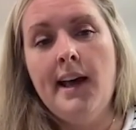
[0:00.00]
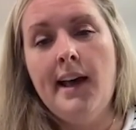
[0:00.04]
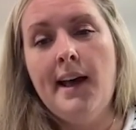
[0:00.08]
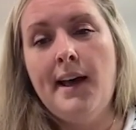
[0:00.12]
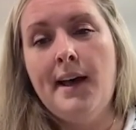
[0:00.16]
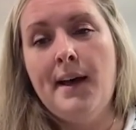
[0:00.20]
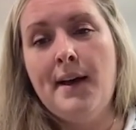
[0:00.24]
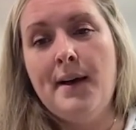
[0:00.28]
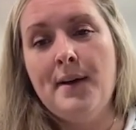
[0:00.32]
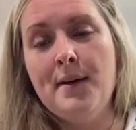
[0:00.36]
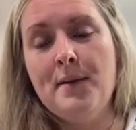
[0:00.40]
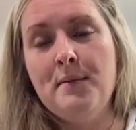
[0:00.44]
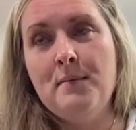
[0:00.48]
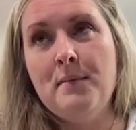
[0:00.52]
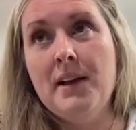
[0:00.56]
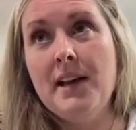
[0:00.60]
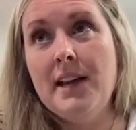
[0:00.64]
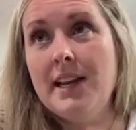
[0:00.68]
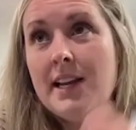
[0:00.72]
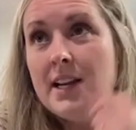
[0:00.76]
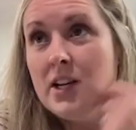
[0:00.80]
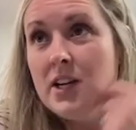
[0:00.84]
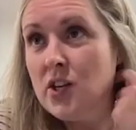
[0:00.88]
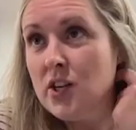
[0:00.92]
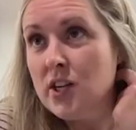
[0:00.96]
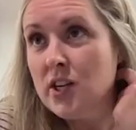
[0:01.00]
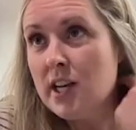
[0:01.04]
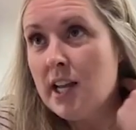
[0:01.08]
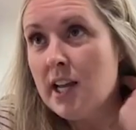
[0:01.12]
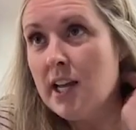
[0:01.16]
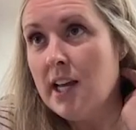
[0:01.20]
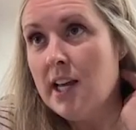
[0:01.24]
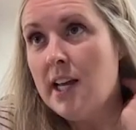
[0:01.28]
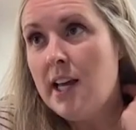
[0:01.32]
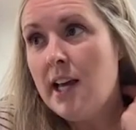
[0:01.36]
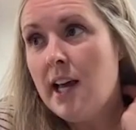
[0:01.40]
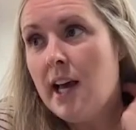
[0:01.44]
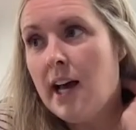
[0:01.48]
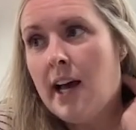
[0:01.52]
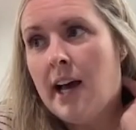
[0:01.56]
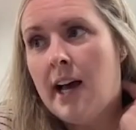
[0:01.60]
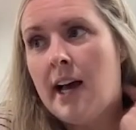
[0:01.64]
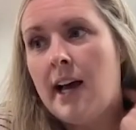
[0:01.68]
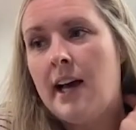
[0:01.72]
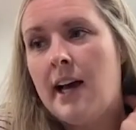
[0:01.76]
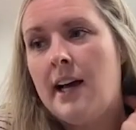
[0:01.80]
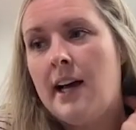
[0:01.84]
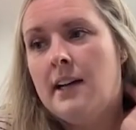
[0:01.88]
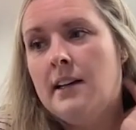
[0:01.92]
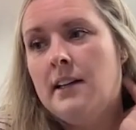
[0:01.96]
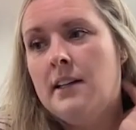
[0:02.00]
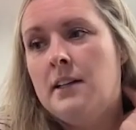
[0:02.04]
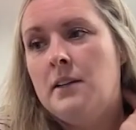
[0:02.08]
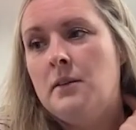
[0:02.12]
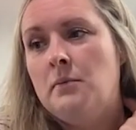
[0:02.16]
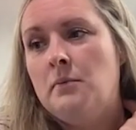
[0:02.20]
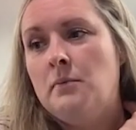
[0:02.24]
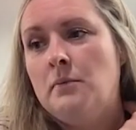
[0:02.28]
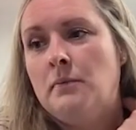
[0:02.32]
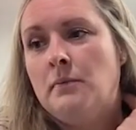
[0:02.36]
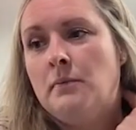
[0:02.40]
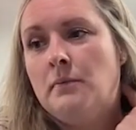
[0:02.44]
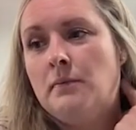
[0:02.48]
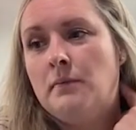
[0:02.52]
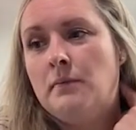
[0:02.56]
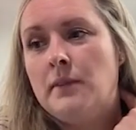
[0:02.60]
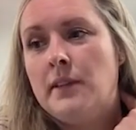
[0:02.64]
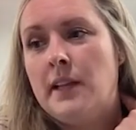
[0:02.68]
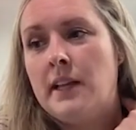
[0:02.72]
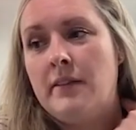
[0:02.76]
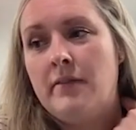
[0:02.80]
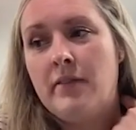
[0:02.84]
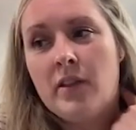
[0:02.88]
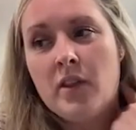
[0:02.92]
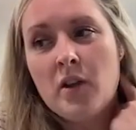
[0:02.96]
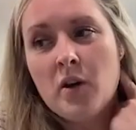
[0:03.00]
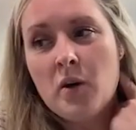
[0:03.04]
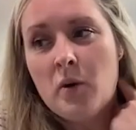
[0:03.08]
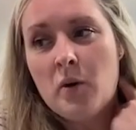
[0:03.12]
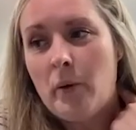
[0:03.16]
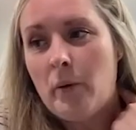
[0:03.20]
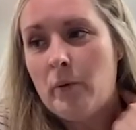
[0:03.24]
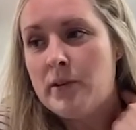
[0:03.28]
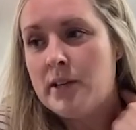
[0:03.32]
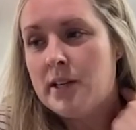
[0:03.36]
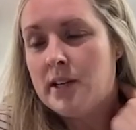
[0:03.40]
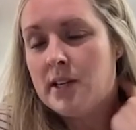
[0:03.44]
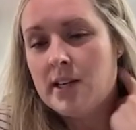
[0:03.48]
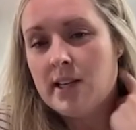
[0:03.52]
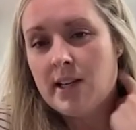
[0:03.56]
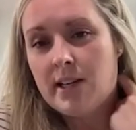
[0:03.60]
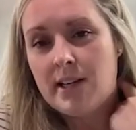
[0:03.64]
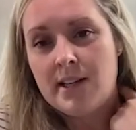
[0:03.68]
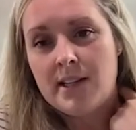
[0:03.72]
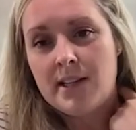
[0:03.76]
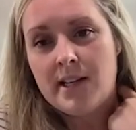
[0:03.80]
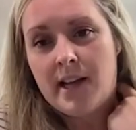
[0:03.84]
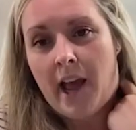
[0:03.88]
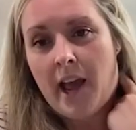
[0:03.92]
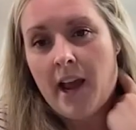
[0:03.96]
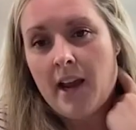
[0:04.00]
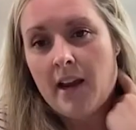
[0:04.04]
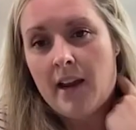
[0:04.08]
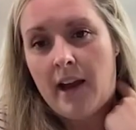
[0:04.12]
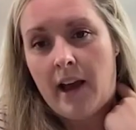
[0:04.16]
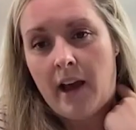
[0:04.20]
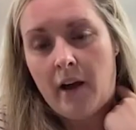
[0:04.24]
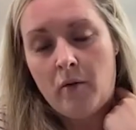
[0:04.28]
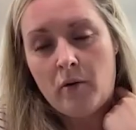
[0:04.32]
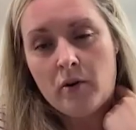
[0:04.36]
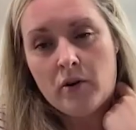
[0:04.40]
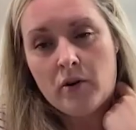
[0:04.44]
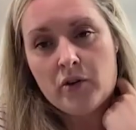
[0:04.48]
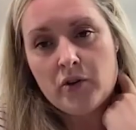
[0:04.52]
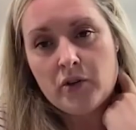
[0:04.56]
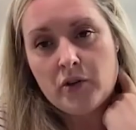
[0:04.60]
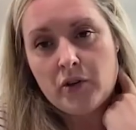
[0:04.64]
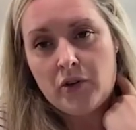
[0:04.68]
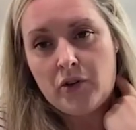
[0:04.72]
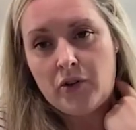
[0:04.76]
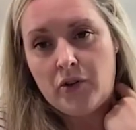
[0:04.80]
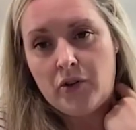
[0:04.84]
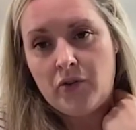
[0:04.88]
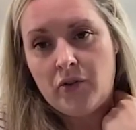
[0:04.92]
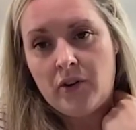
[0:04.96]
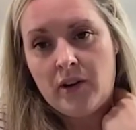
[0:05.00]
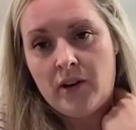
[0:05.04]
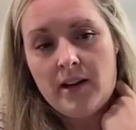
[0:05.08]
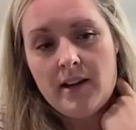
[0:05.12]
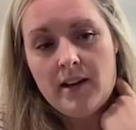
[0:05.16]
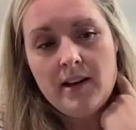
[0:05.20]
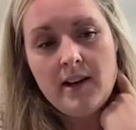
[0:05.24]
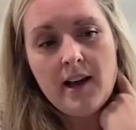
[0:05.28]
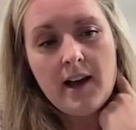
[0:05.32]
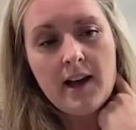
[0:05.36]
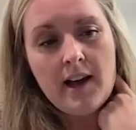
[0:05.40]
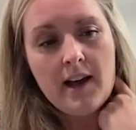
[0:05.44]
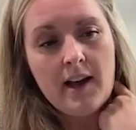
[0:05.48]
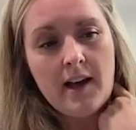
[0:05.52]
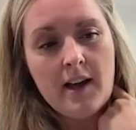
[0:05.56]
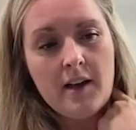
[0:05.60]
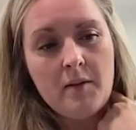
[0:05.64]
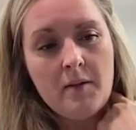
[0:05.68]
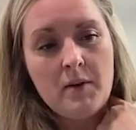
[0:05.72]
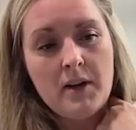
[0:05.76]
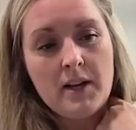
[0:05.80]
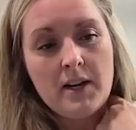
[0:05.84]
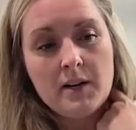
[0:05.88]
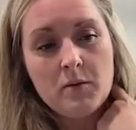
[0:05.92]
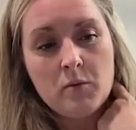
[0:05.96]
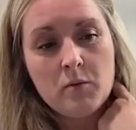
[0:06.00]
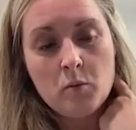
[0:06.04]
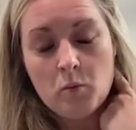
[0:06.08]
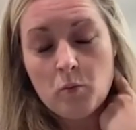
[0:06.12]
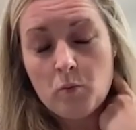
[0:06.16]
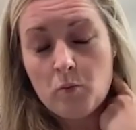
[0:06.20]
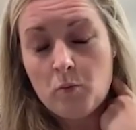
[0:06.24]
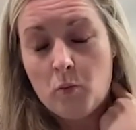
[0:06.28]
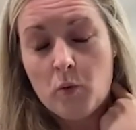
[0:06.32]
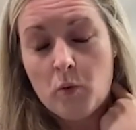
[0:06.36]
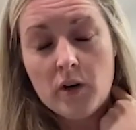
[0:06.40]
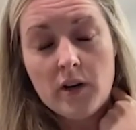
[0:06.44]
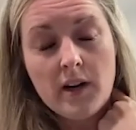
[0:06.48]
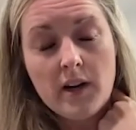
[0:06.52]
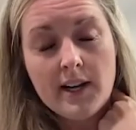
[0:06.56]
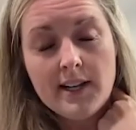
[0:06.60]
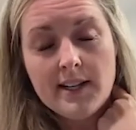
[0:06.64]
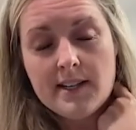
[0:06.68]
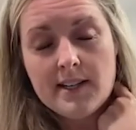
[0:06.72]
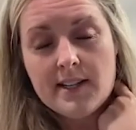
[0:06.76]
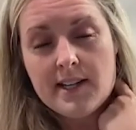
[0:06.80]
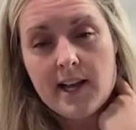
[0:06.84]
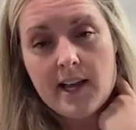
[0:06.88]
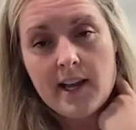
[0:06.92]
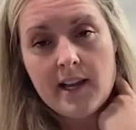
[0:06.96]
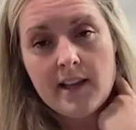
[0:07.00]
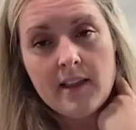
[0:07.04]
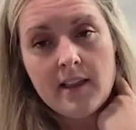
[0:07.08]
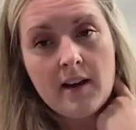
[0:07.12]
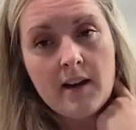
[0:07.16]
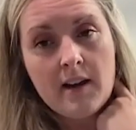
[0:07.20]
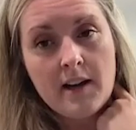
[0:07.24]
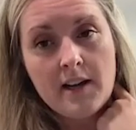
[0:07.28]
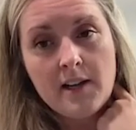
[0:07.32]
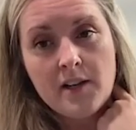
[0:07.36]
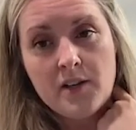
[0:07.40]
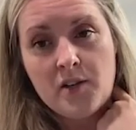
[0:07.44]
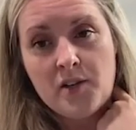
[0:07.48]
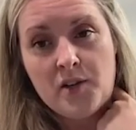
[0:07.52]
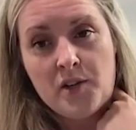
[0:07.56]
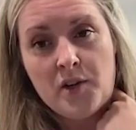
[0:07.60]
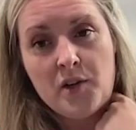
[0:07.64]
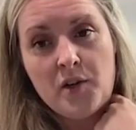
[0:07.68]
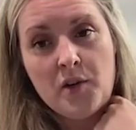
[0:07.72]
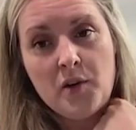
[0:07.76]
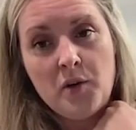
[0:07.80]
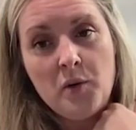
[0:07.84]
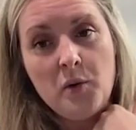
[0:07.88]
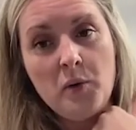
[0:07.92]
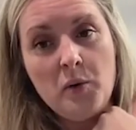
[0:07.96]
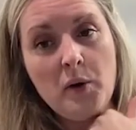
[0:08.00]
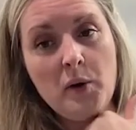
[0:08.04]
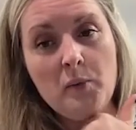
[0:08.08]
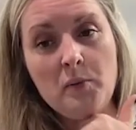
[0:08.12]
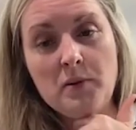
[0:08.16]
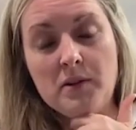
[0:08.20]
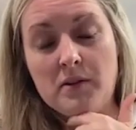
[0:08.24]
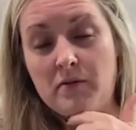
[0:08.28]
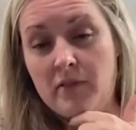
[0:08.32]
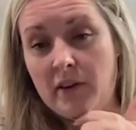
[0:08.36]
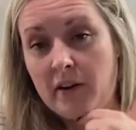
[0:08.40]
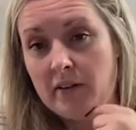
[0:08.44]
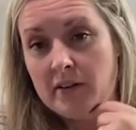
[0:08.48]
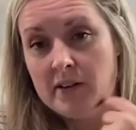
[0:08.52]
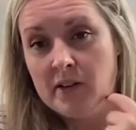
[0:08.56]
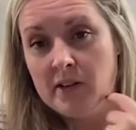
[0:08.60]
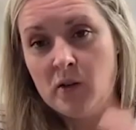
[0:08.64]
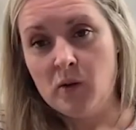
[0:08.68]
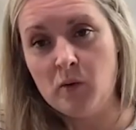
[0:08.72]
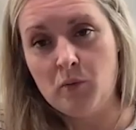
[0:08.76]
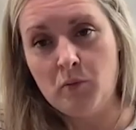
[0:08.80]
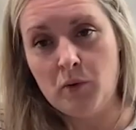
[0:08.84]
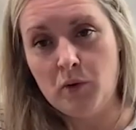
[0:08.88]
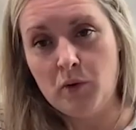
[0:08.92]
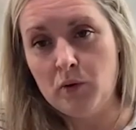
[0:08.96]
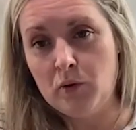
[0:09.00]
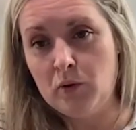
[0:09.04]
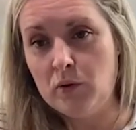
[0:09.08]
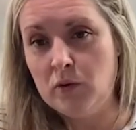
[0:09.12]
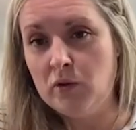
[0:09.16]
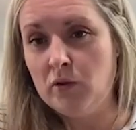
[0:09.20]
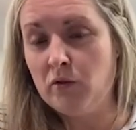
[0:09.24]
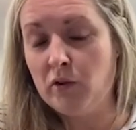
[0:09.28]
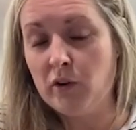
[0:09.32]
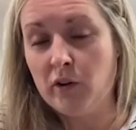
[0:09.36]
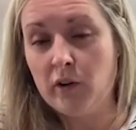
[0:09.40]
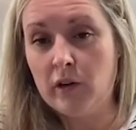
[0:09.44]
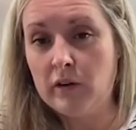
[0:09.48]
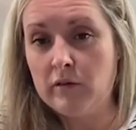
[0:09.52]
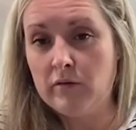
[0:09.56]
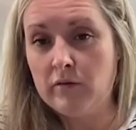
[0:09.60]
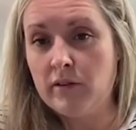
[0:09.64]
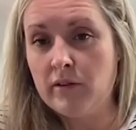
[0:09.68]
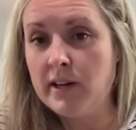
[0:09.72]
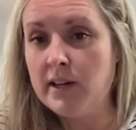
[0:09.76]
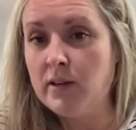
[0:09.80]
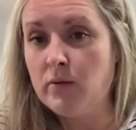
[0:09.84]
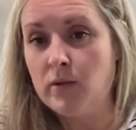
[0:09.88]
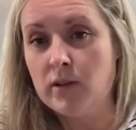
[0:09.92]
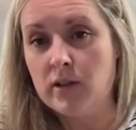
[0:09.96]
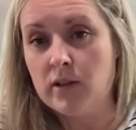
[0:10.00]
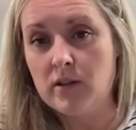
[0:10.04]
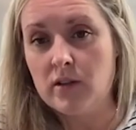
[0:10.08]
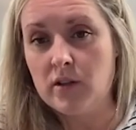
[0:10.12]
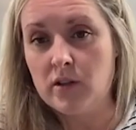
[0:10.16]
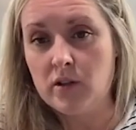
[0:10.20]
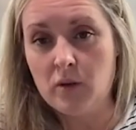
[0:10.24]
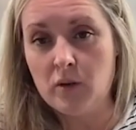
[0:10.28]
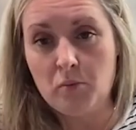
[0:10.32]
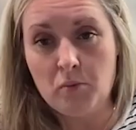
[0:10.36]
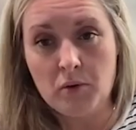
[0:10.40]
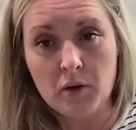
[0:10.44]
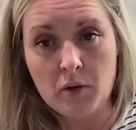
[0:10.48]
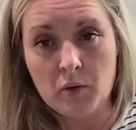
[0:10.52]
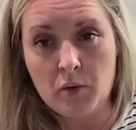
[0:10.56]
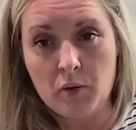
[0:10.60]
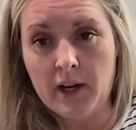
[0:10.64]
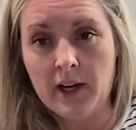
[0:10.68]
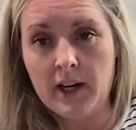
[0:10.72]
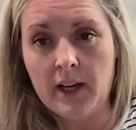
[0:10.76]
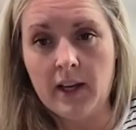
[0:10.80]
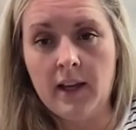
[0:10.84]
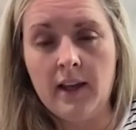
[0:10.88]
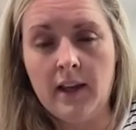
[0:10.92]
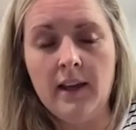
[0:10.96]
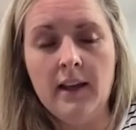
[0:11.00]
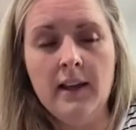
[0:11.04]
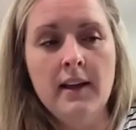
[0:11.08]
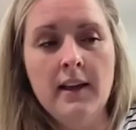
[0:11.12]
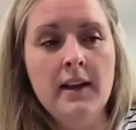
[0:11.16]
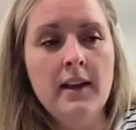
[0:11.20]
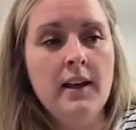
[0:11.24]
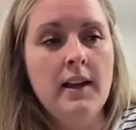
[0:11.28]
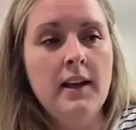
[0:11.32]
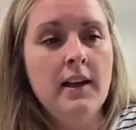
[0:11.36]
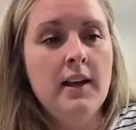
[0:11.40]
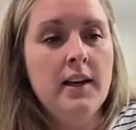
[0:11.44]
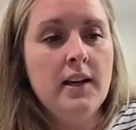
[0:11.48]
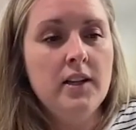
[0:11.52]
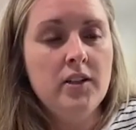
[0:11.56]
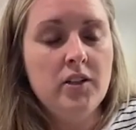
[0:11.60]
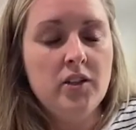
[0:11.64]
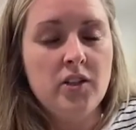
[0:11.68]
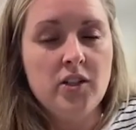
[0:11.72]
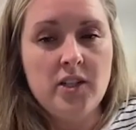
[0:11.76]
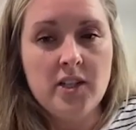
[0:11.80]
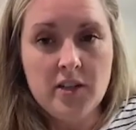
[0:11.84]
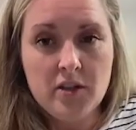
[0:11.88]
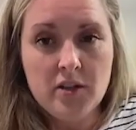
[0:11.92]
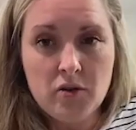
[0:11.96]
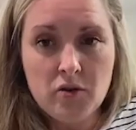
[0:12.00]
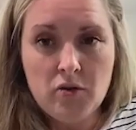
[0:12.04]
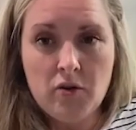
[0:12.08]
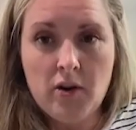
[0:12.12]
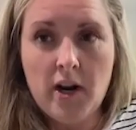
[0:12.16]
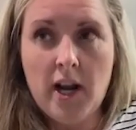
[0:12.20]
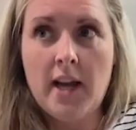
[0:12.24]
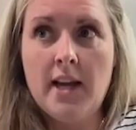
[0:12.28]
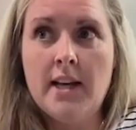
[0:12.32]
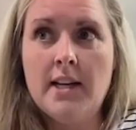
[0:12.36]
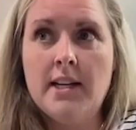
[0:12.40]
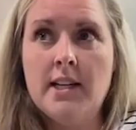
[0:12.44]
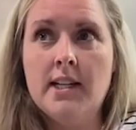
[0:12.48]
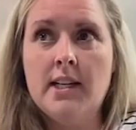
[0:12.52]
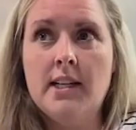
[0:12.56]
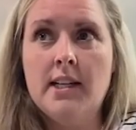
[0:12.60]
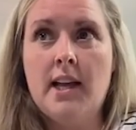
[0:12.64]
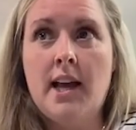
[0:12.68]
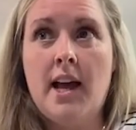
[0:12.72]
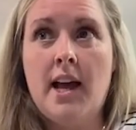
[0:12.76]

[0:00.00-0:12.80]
Initially, even though it was a 6 to 8 hour surgery, and a one night stay in the ICU, it was very smooth. The recovery was super quick. She did great.